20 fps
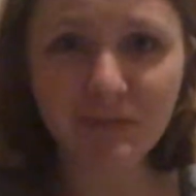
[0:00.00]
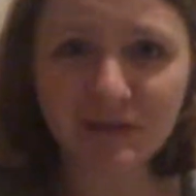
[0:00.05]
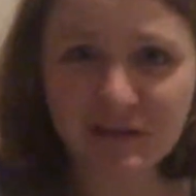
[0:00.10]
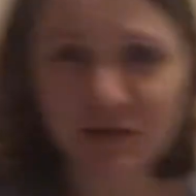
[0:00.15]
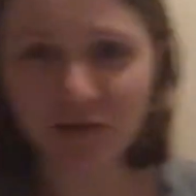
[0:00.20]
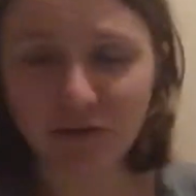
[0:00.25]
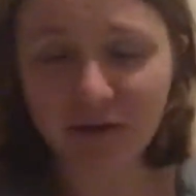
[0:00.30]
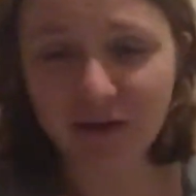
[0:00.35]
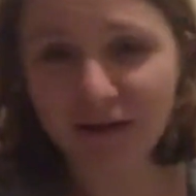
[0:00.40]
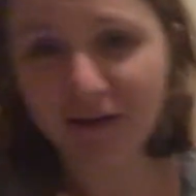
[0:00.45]

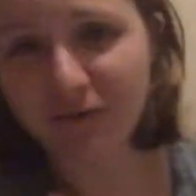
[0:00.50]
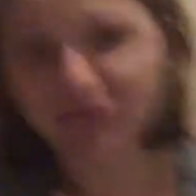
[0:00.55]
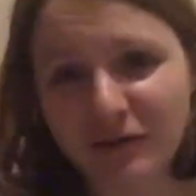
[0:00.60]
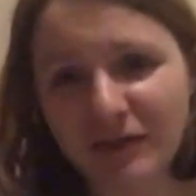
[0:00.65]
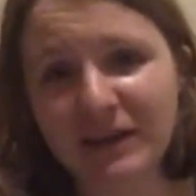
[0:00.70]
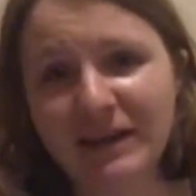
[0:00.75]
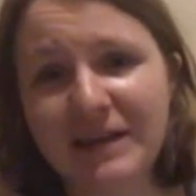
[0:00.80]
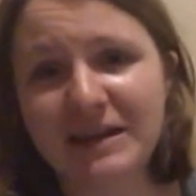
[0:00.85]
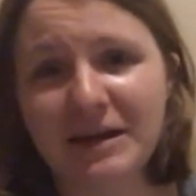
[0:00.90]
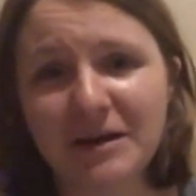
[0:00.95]
sorry I've
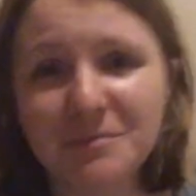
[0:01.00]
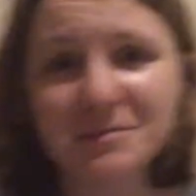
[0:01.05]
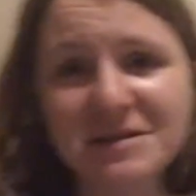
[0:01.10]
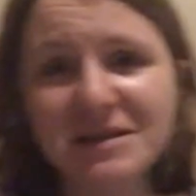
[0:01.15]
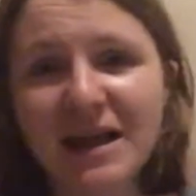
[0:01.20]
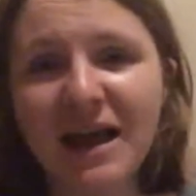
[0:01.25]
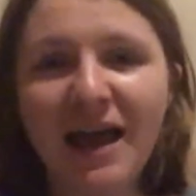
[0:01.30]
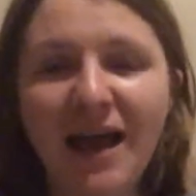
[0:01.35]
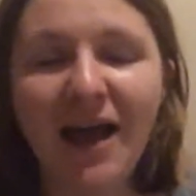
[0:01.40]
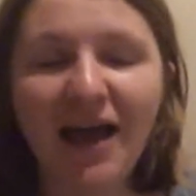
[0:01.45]
got the
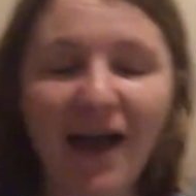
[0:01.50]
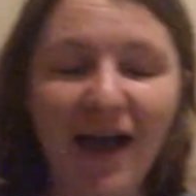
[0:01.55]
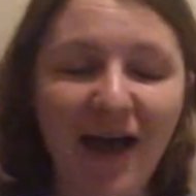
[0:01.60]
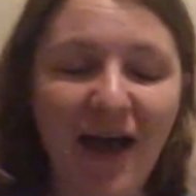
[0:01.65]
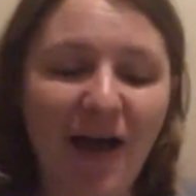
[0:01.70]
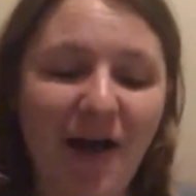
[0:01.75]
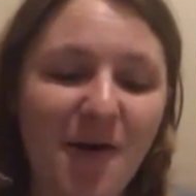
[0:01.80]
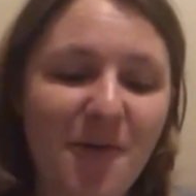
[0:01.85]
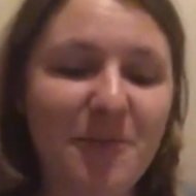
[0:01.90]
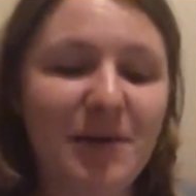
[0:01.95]
hiccups.
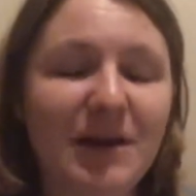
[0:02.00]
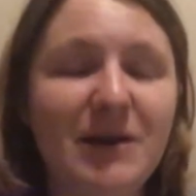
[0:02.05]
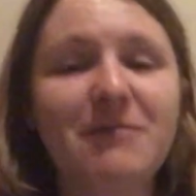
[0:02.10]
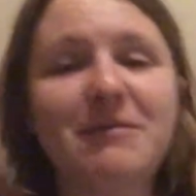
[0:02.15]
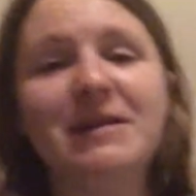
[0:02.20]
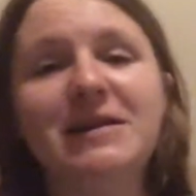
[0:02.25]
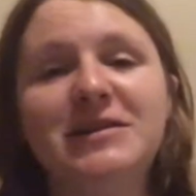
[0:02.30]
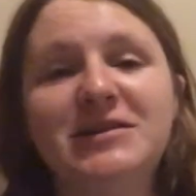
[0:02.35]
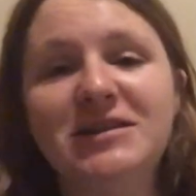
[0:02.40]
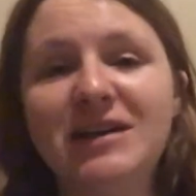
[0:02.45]
Um, we had a
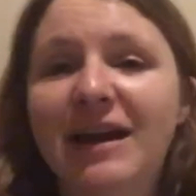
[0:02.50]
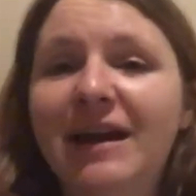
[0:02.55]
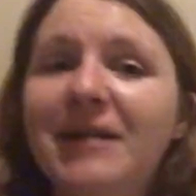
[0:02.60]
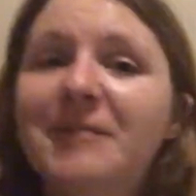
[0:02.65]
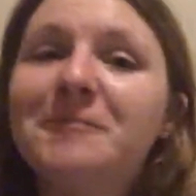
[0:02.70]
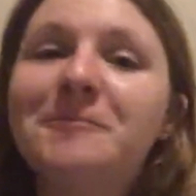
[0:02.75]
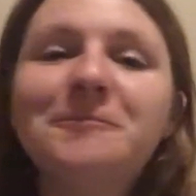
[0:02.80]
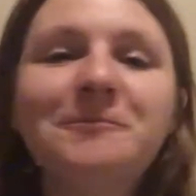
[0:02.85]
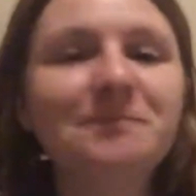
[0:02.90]
really good chat.